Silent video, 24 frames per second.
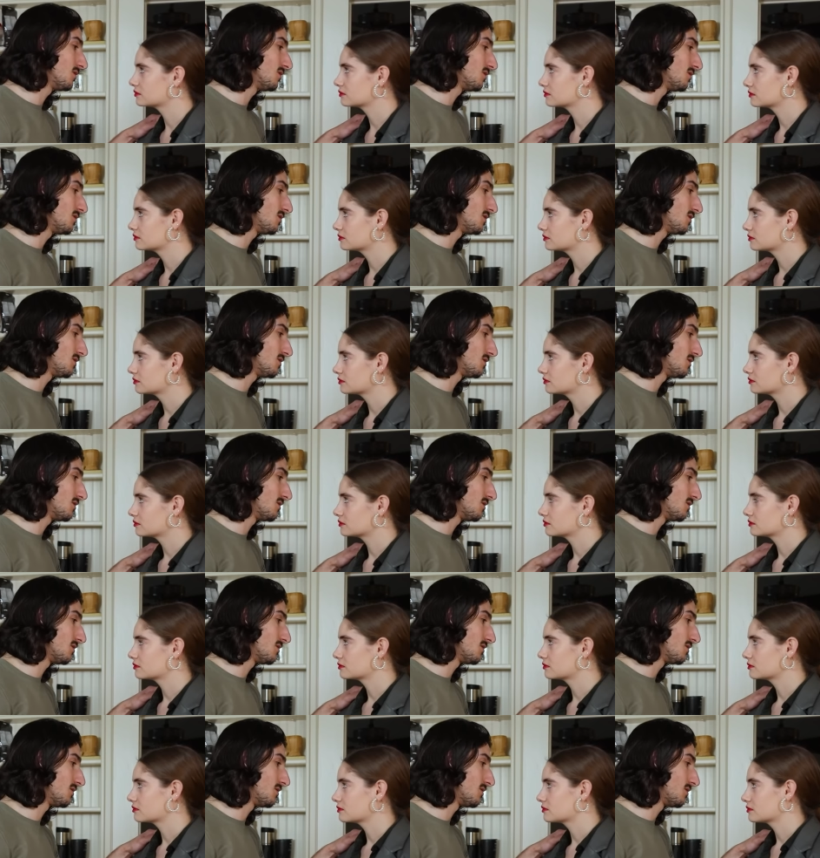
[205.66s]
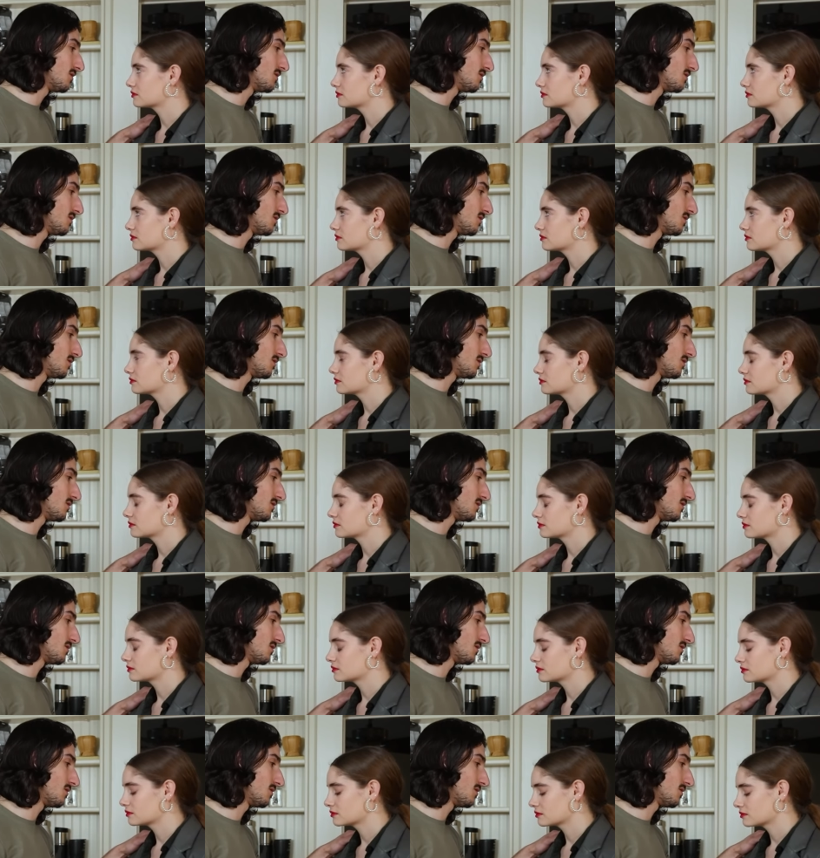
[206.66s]

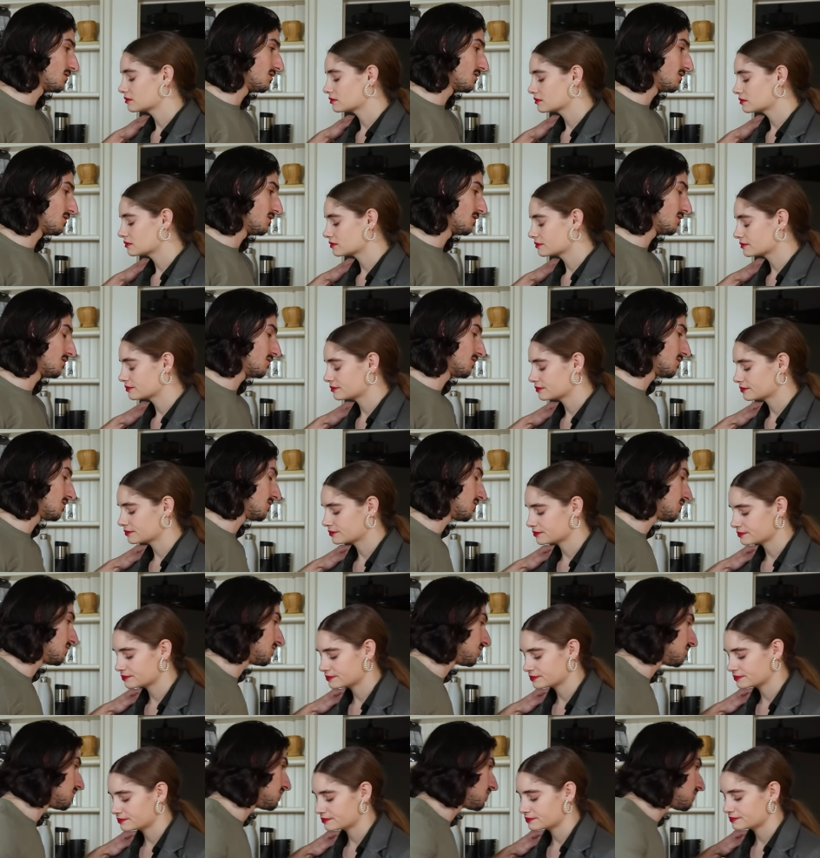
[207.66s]
Nothing is said.